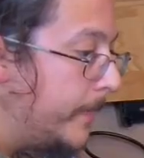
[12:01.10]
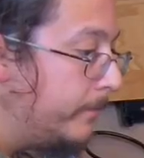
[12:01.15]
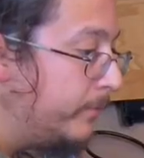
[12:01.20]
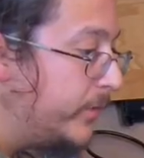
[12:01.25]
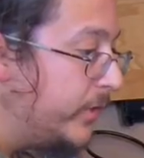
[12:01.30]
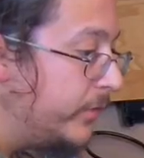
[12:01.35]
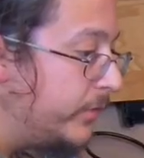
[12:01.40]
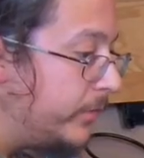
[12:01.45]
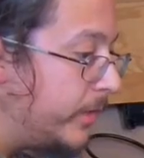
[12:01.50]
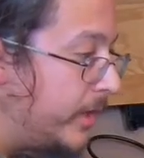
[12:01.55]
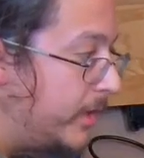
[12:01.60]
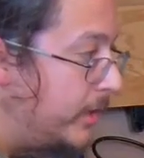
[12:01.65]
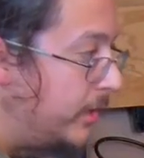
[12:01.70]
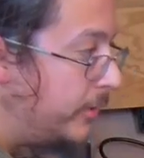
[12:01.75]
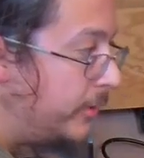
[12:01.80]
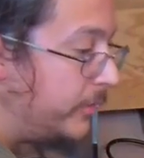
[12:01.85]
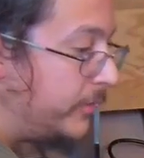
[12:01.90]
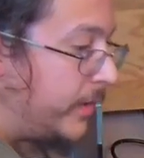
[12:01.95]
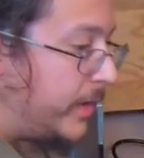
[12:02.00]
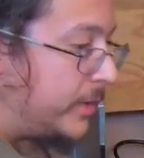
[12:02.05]
this right
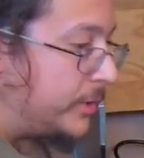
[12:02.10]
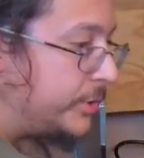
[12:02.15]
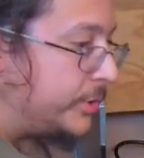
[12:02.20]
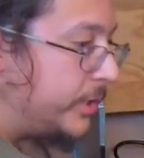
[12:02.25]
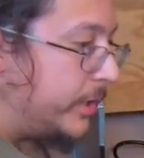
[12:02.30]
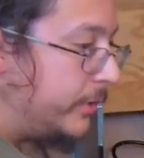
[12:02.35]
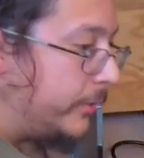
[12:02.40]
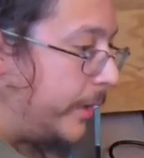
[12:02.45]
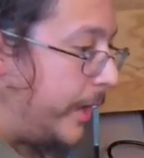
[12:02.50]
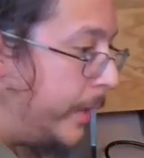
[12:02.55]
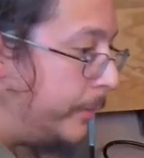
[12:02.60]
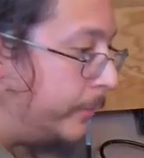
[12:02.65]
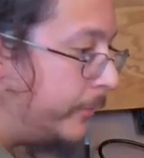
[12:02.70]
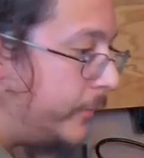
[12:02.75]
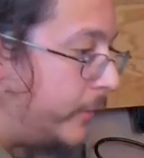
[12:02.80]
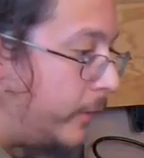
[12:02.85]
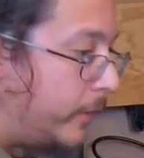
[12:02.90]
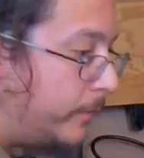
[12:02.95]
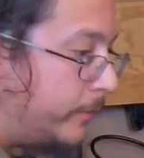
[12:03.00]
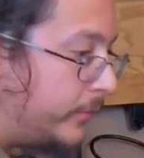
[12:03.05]
here is actually a
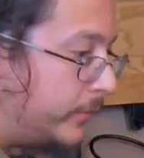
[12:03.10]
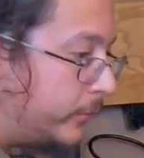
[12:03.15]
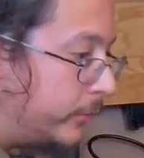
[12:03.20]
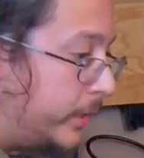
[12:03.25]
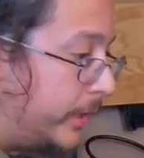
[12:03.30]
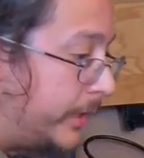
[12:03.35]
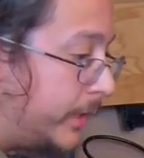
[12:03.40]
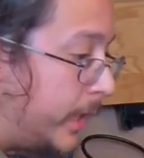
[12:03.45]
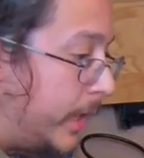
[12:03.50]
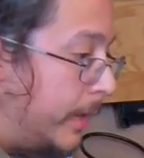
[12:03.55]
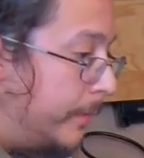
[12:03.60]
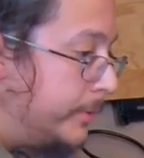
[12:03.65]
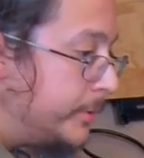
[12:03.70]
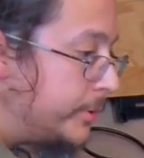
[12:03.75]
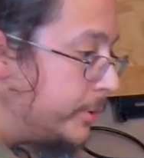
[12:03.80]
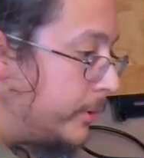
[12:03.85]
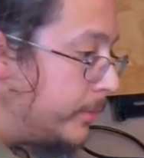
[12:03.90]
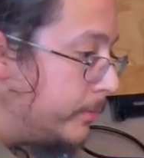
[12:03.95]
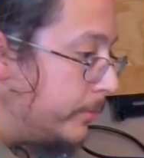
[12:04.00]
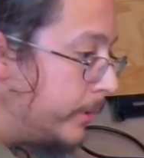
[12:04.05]
laptop screen
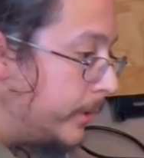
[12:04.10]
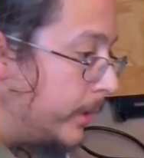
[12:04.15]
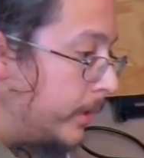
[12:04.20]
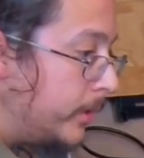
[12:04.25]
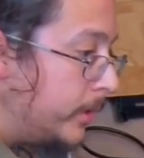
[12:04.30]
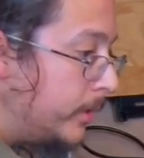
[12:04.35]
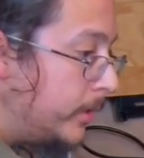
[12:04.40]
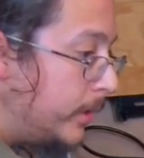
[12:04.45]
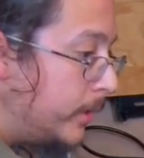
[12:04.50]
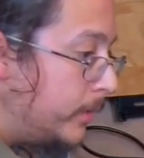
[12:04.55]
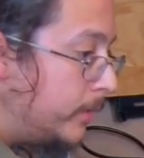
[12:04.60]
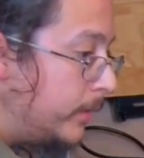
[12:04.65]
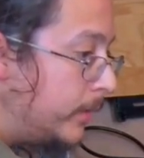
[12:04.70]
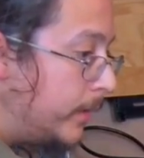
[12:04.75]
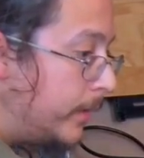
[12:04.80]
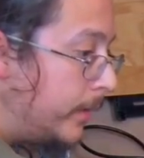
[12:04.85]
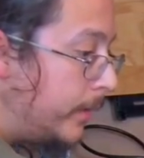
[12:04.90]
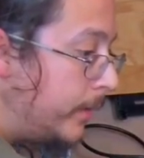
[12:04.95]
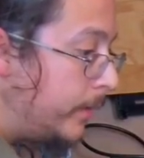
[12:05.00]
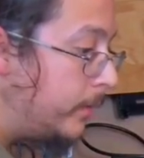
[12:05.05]
capture I'm bringing in
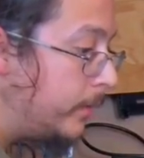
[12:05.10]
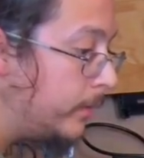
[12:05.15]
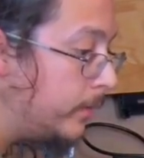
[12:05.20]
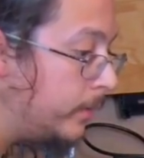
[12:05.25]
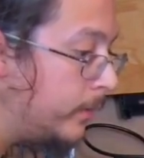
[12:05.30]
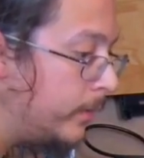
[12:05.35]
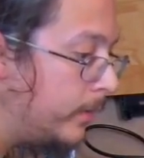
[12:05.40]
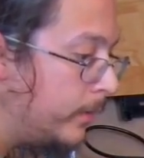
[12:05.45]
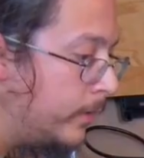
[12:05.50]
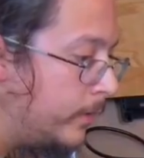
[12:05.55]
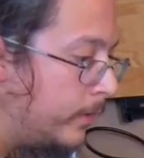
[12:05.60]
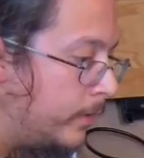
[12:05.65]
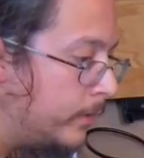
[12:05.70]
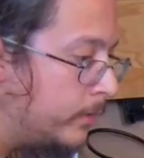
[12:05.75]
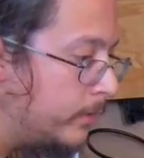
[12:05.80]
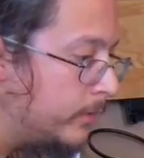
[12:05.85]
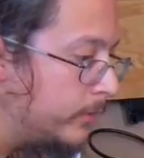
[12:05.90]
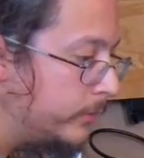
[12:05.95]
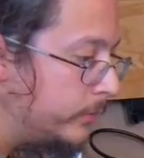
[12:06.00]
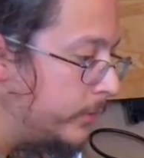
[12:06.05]
NDI.
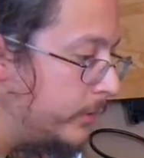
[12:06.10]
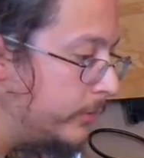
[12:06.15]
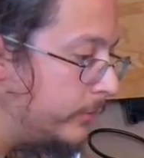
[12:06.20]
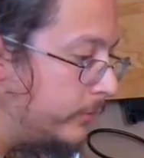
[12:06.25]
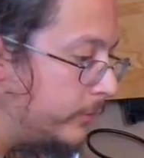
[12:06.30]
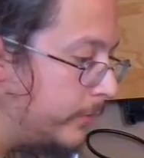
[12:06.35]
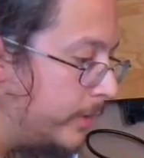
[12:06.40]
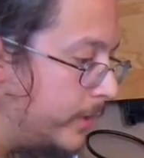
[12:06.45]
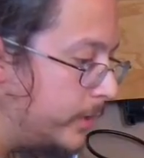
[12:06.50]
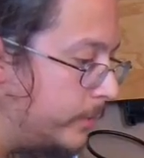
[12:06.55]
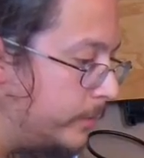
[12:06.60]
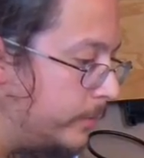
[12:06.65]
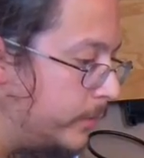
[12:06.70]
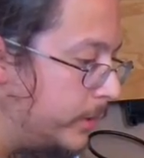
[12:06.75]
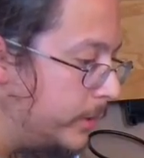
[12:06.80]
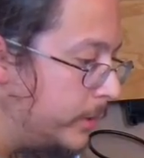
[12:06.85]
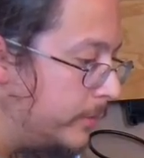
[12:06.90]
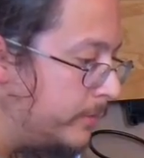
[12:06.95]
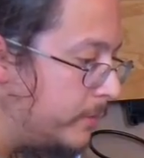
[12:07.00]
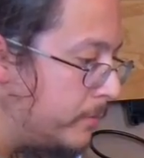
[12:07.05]
That's why there's a random
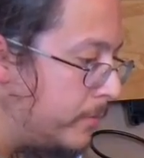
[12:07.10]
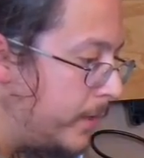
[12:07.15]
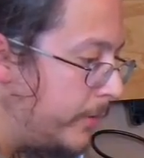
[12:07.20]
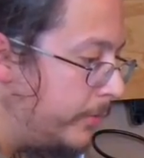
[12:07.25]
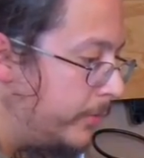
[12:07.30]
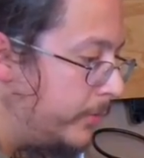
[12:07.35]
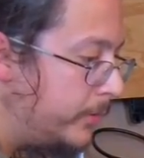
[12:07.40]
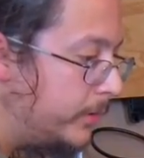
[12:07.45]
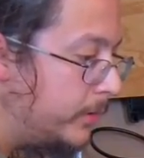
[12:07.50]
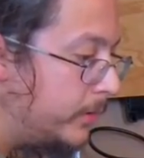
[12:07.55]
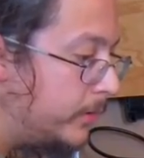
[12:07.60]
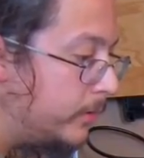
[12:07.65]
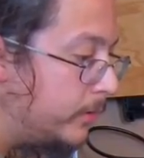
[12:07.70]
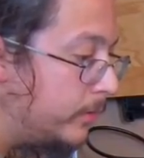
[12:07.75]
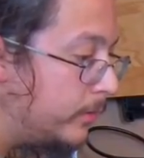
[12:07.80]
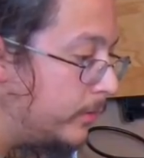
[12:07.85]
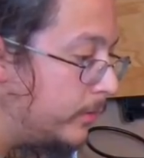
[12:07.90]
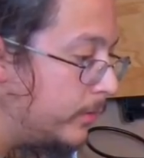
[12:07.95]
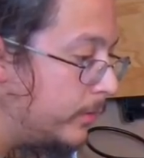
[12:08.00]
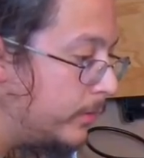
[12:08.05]
video of a mountain here.
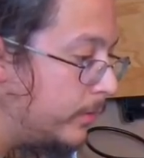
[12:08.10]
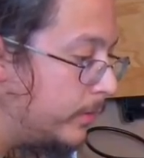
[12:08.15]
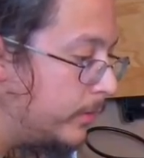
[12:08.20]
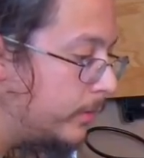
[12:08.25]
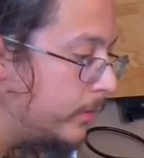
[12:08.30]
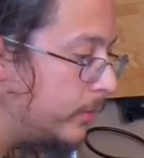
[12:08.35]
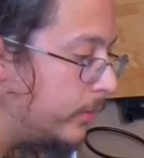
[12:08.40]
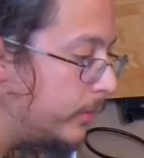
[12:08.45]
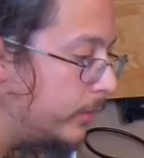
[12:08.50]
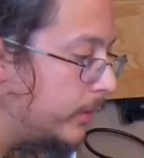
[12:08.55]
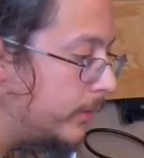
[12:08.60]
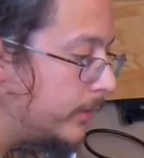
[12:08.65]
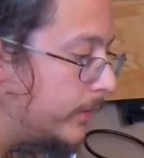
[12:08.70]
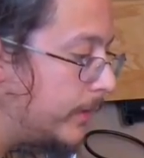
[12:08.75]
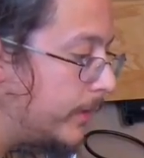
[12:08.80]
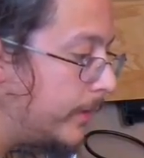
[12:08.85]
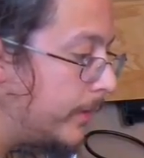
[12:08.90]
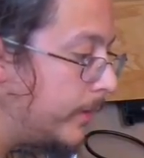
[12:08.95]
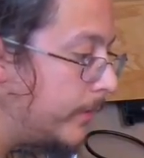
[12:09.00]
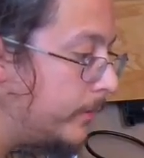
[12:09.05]
Go like
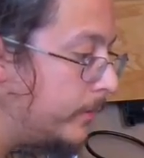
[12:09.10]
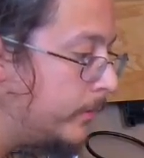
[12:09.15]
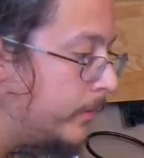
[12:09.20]
that.